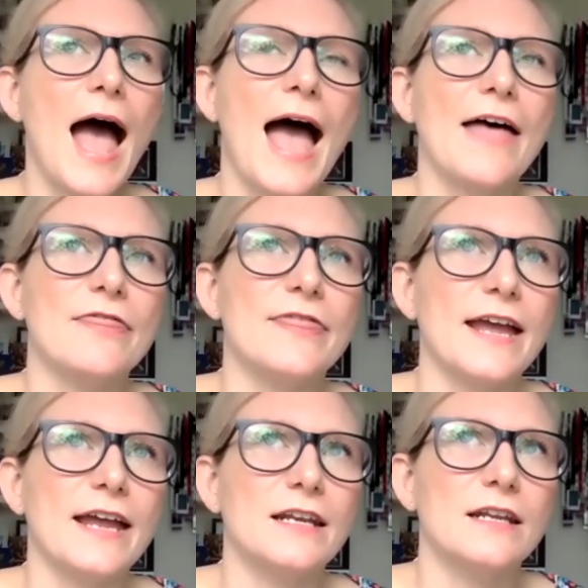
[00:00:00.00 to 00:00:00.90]
And
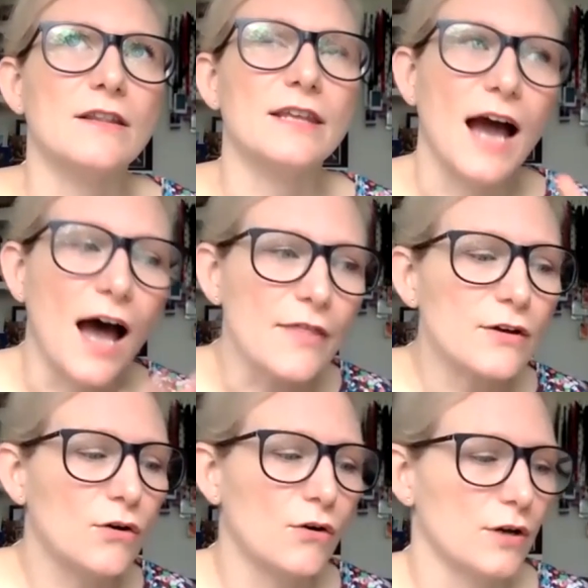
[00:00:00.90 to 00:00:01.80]
then the other
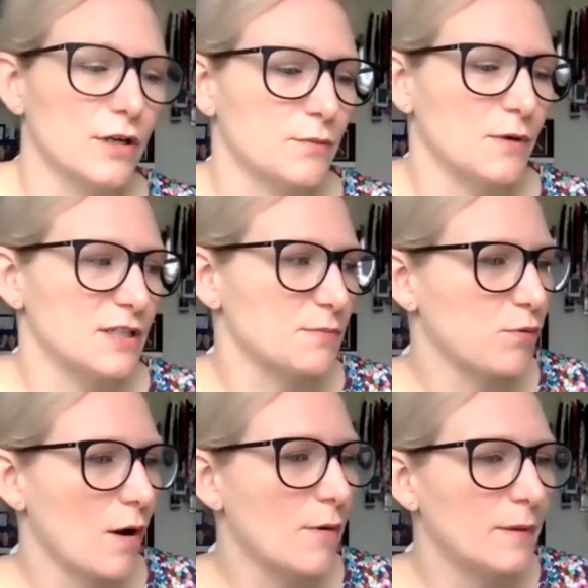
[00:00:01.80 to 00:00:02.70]
course, which is
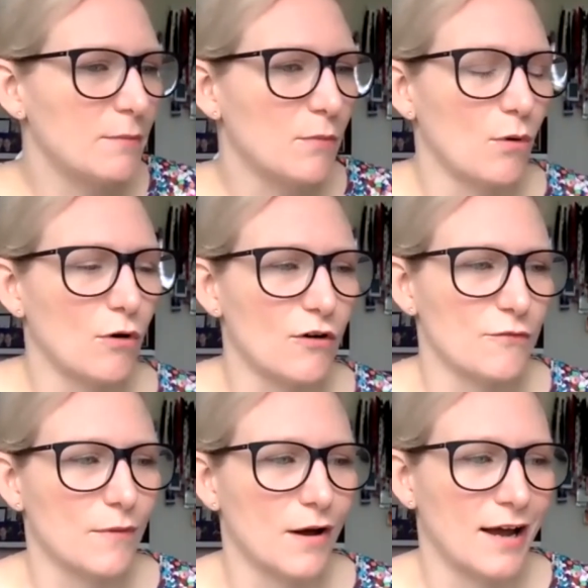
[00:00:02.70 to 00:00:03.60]
probably more
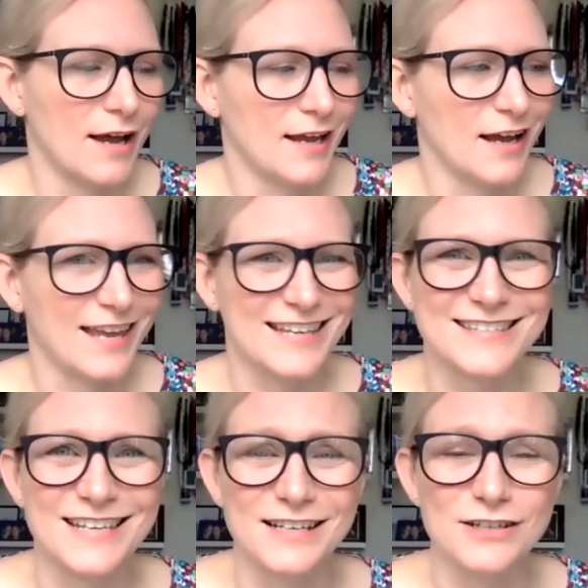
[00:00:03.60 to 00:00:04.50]
of my, I guess,
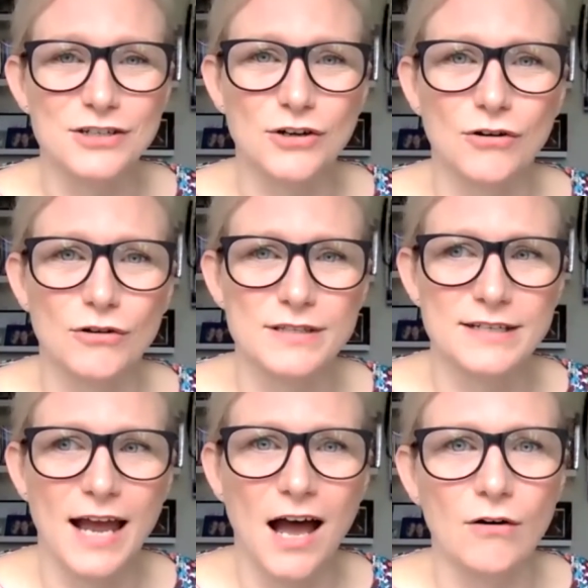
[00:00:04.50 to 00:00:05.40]
signature course
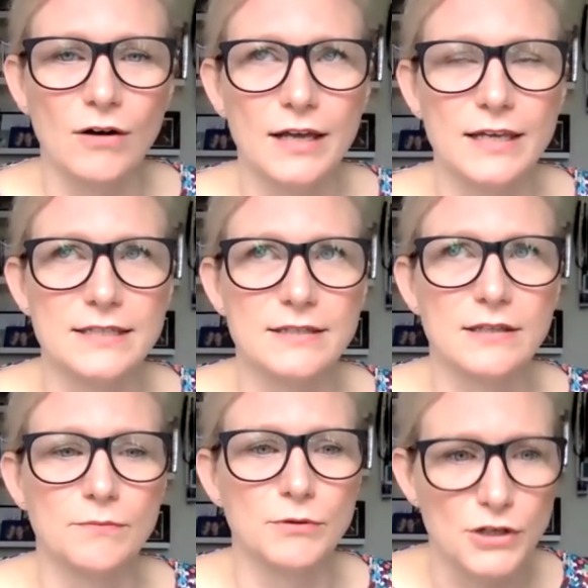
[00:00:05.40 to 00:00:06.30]
now, is
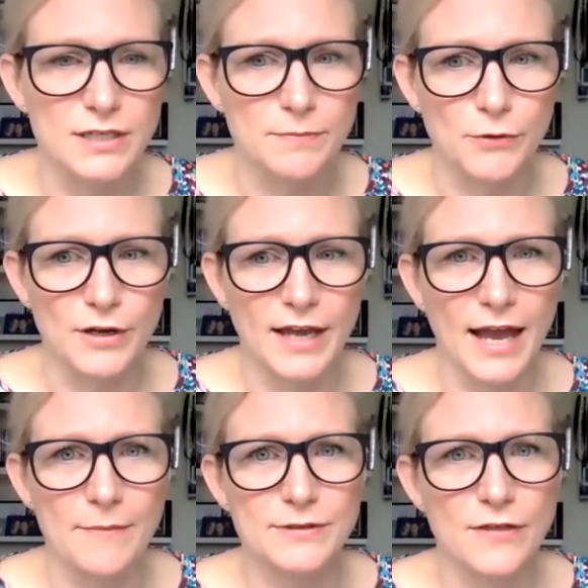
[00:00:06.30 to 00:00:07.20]
the producer boot
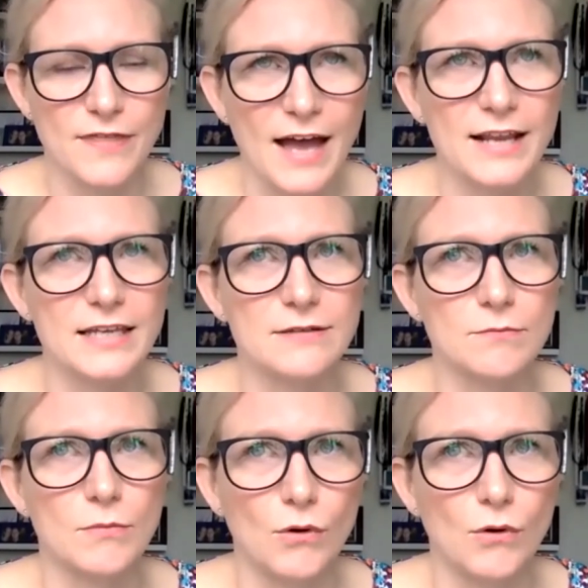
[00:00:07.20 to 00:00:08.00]
camp. So that is